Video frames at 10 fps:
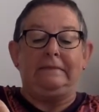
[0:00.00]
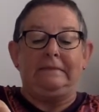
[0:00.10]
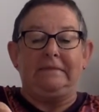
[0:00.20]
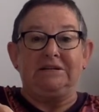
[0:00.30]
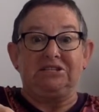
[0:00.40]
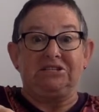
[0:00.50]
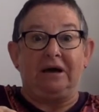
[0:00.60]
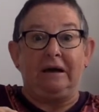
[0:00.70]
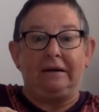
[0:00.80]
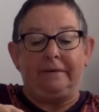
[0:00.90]

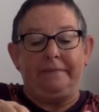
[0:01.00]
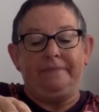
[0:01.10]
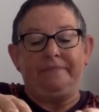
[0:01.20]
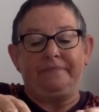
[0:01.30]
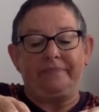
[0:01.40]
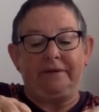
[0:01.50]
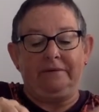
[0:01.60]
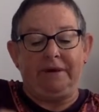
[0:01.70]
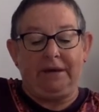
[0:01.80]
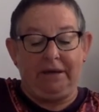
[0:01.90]
Stuck.
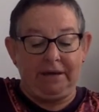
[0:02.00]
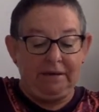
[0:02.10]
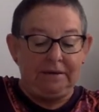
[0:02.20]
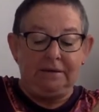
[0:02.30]
Okay.